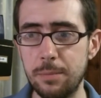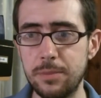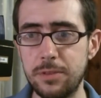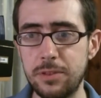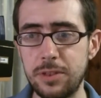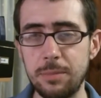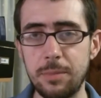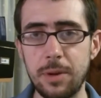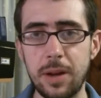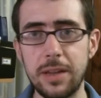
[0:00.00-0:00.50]

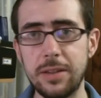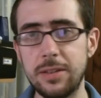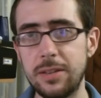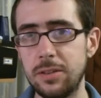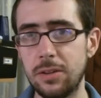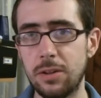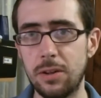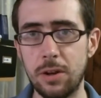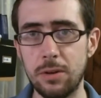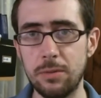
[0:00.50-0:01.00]

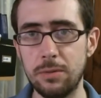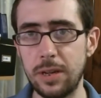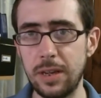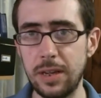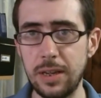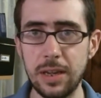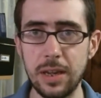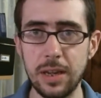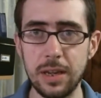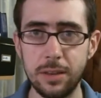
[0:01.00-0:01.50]
simulating not
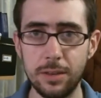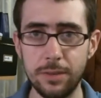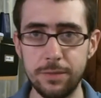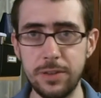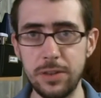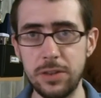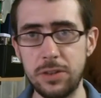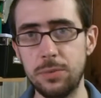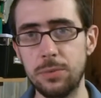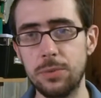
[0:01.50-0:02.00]
only the
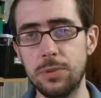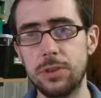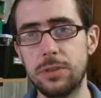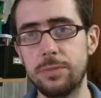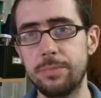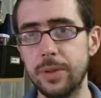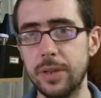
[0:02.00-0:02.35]
visuals